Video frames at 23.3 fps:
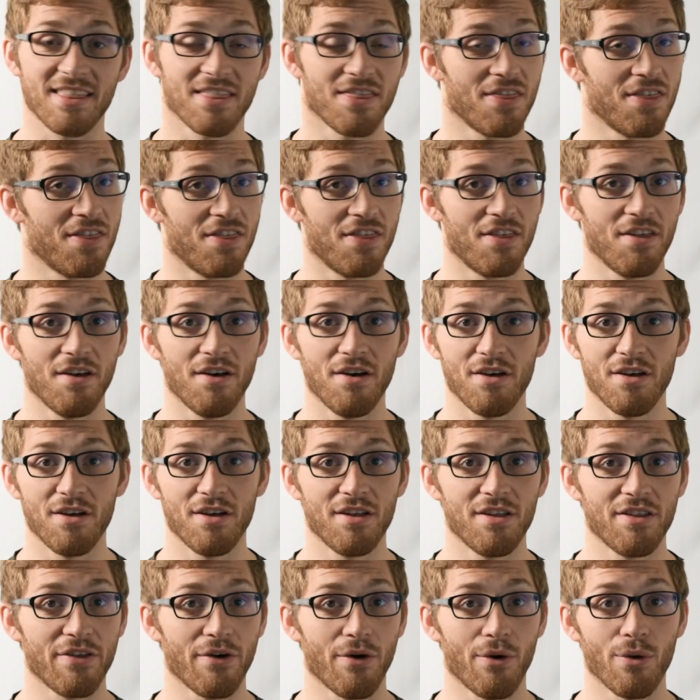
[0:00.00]

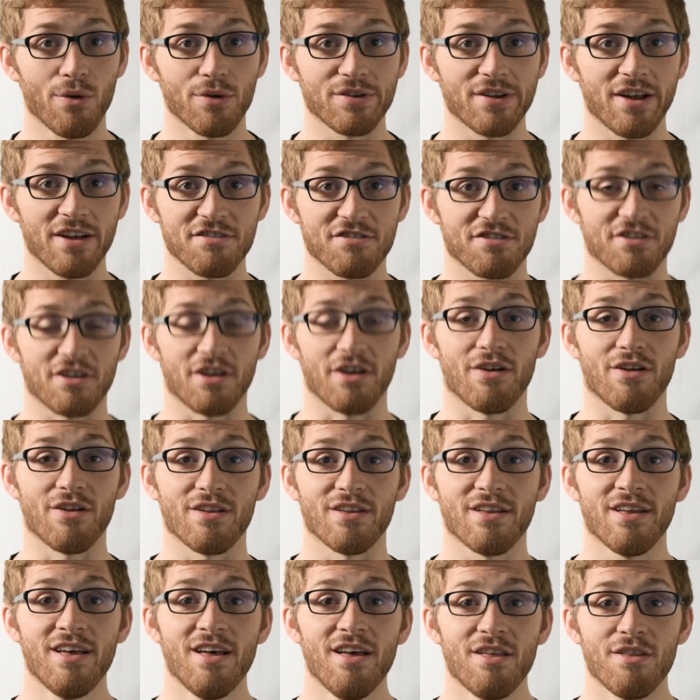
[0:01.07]
the whole
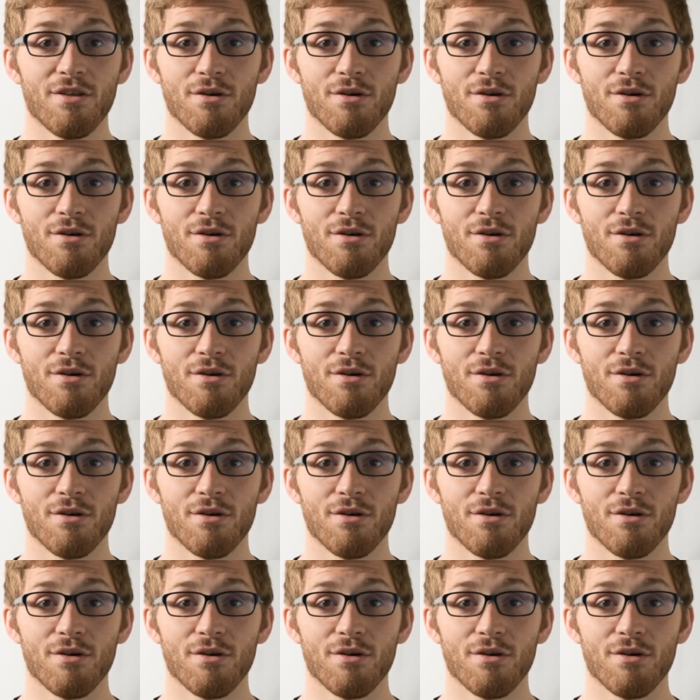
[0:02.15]
nutshell.